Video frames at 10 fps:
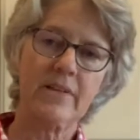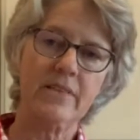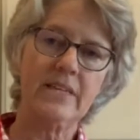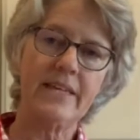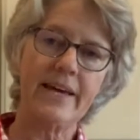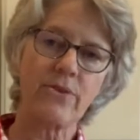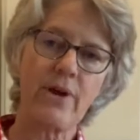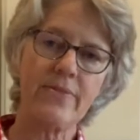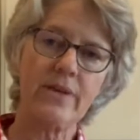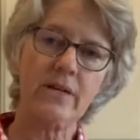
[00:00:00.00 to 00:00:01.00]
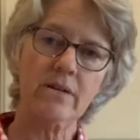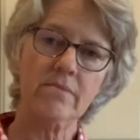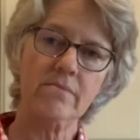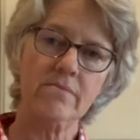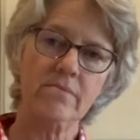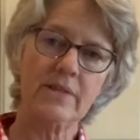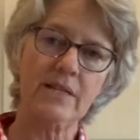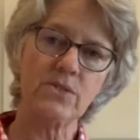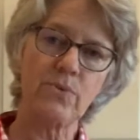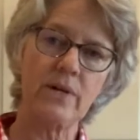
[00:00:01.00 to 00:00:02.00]
the neck right there.
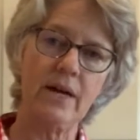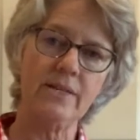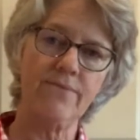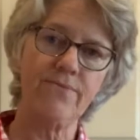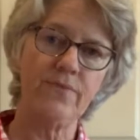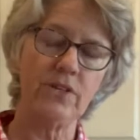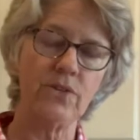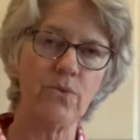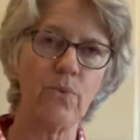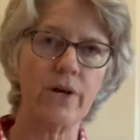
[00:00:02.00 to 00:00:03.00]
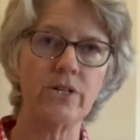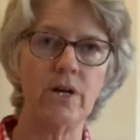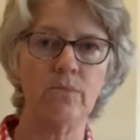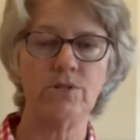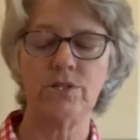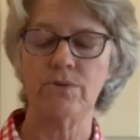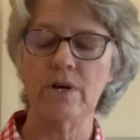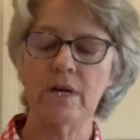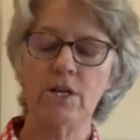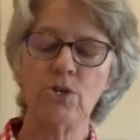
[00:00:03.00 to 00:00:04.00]
That's where I fill the water up to.
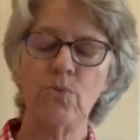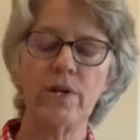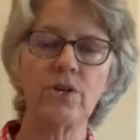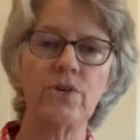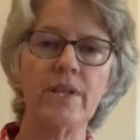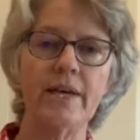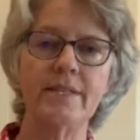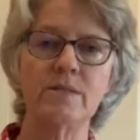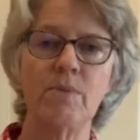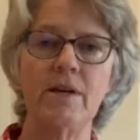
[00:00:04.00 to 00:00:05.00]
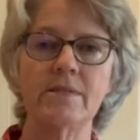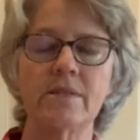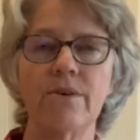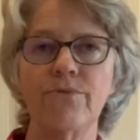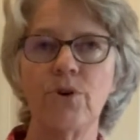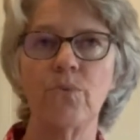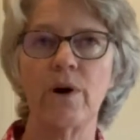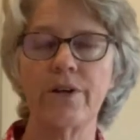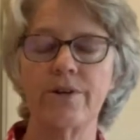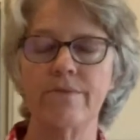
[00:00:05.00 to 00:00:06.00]
You want a good headspace of no
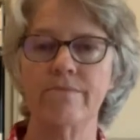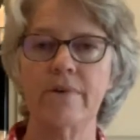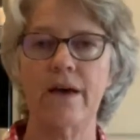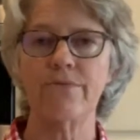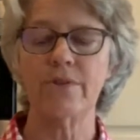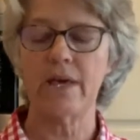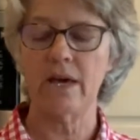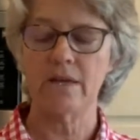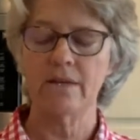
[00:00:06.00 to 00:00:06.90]
water after that.